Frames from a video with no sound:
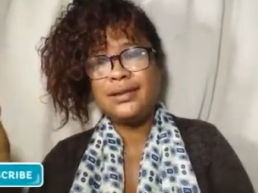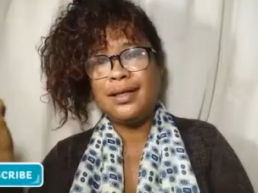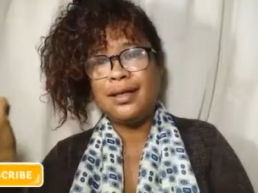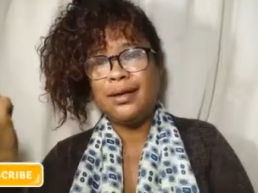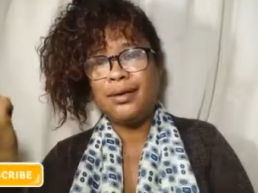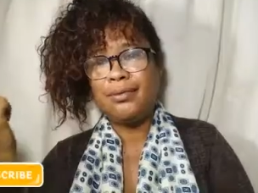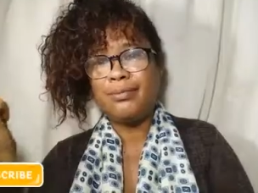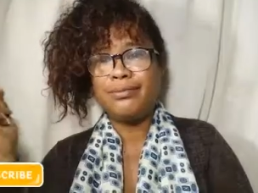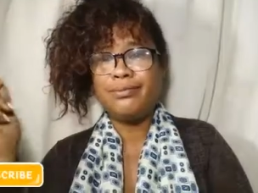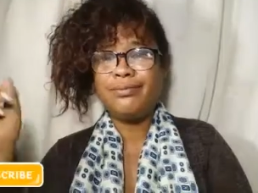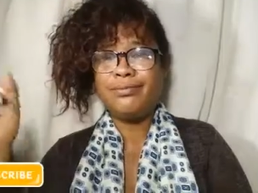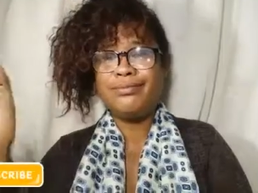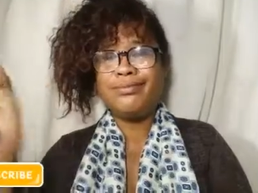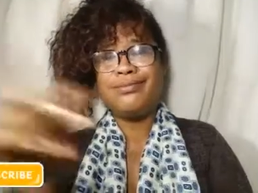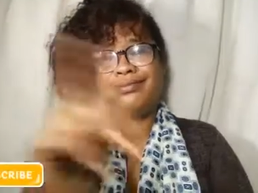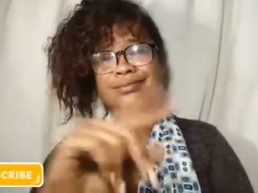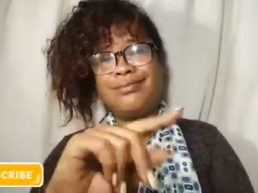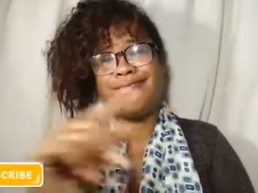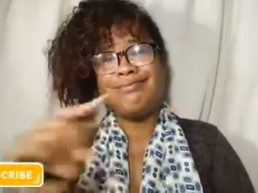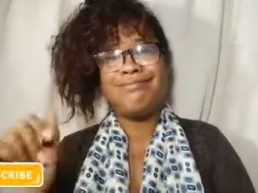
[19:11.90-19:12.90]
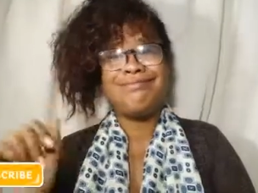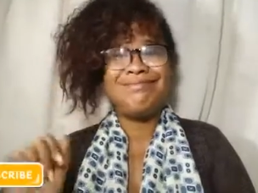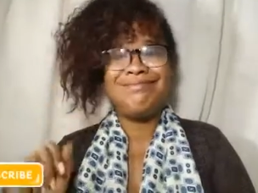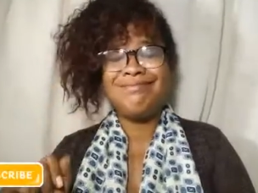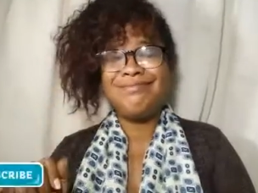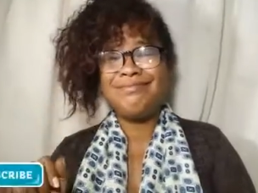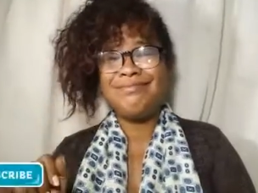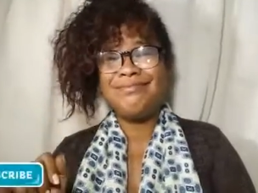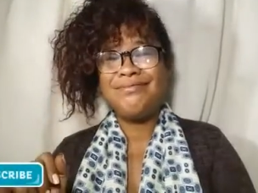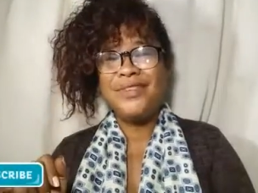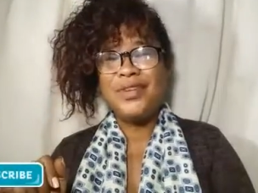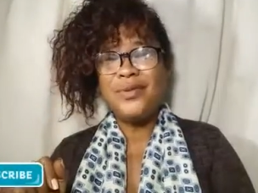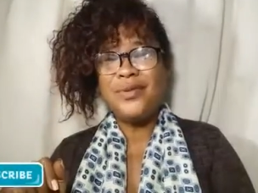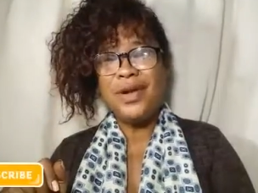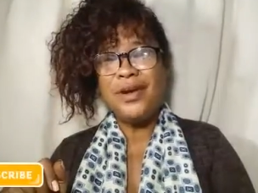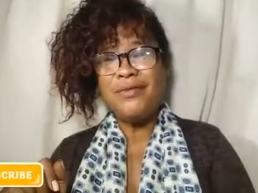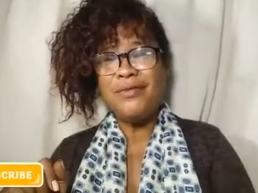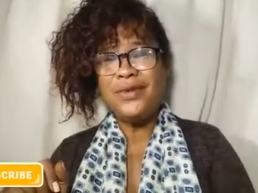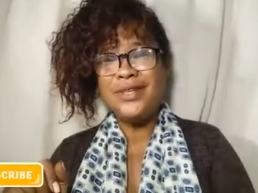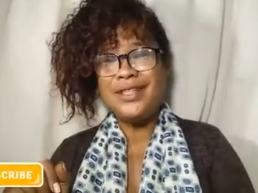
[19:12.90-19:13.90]
So,
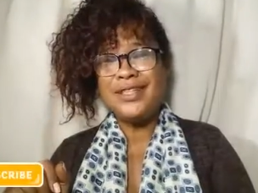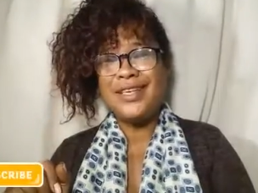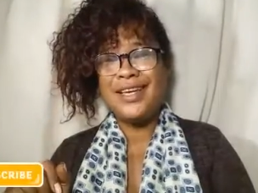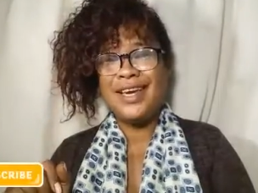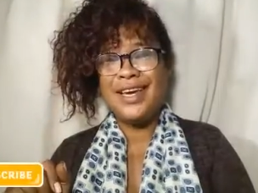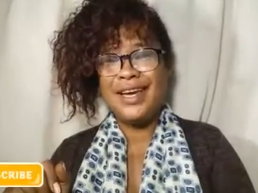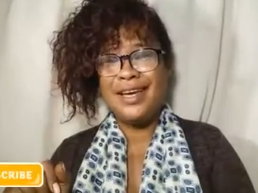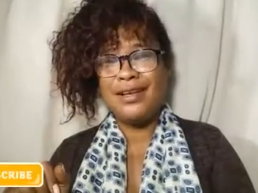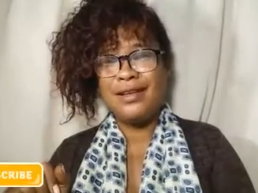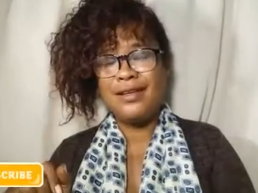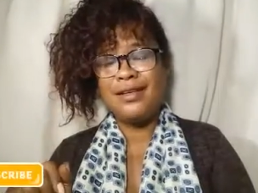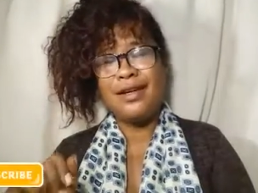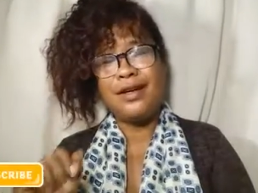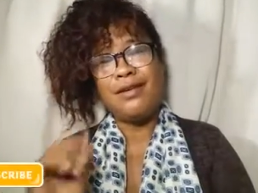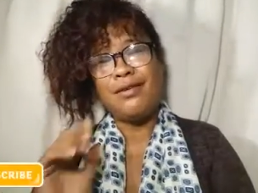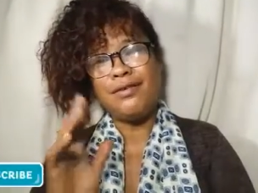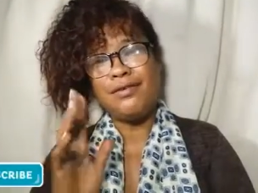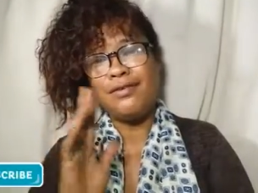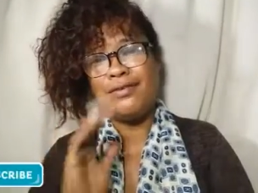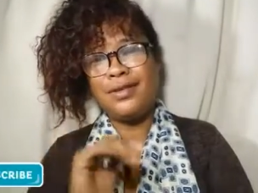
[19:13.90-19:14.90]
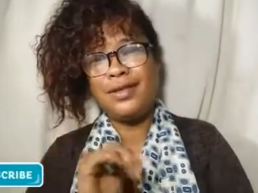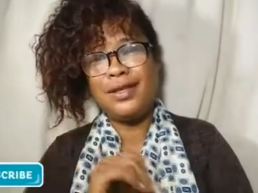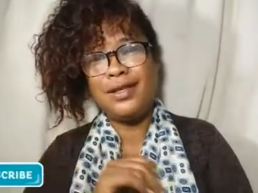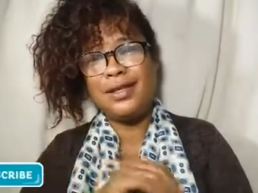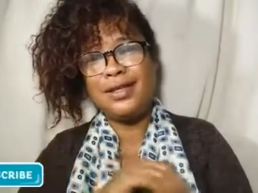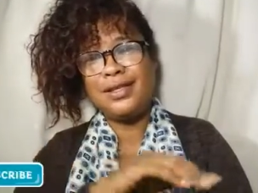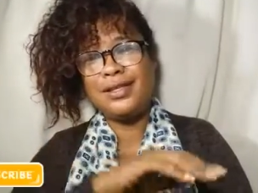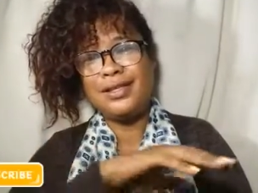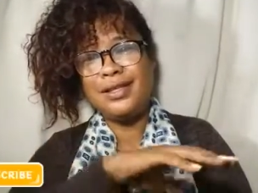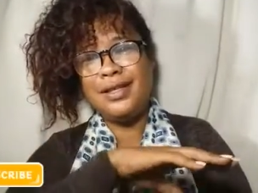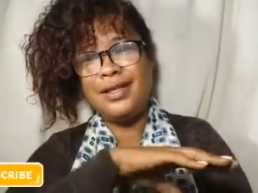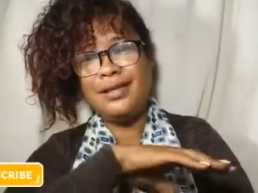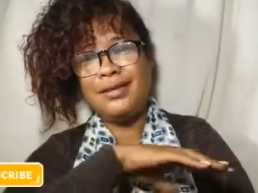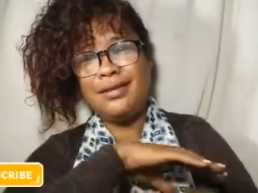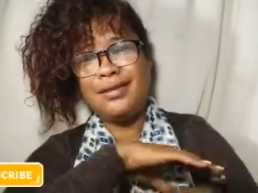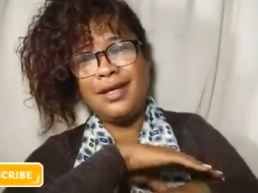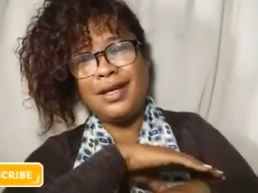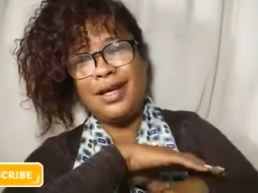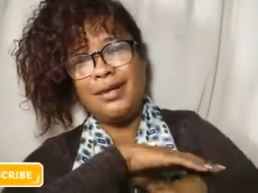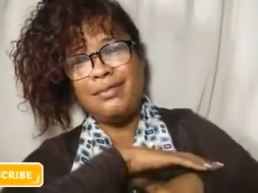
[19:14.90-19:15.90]
we have reached the end of this
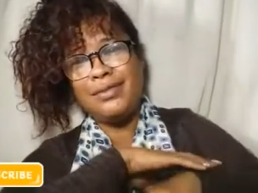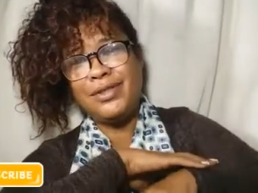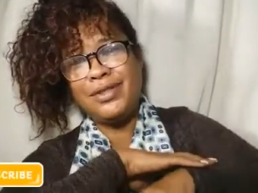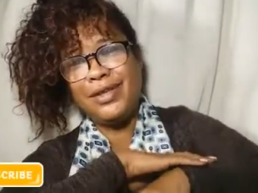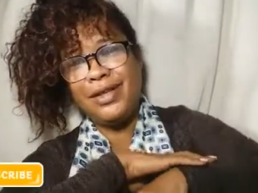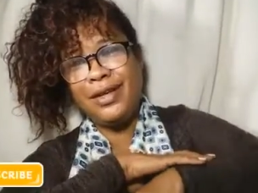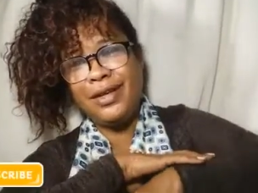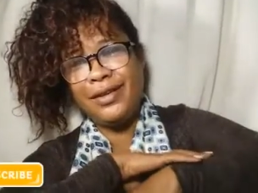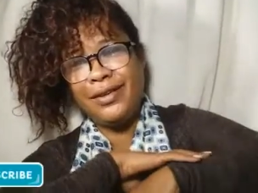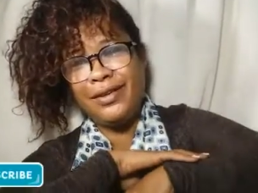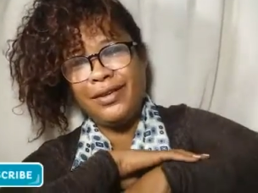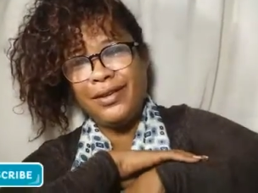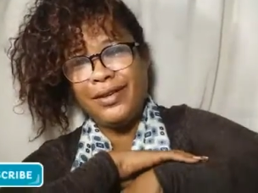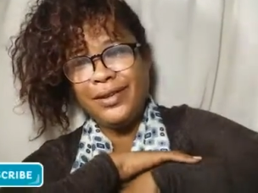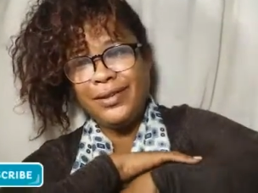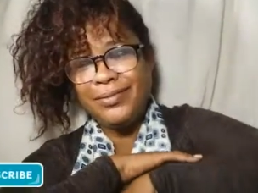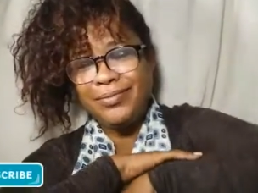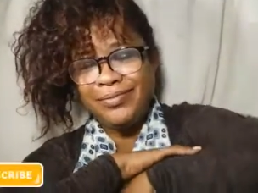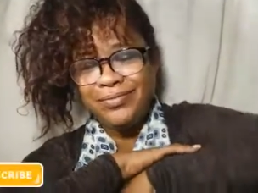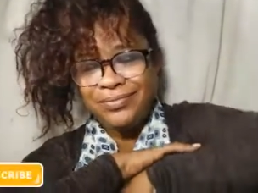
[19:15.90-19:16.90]
little come together.